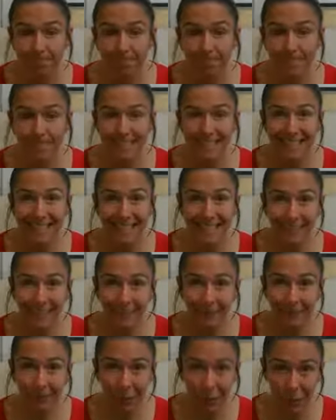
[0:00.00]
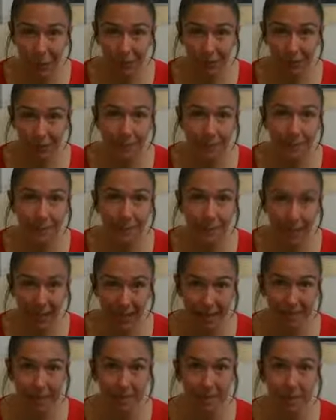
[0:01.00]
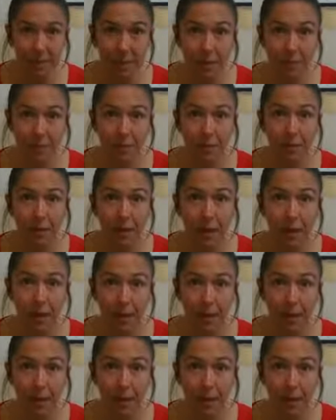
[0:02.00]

City of Portland has passed some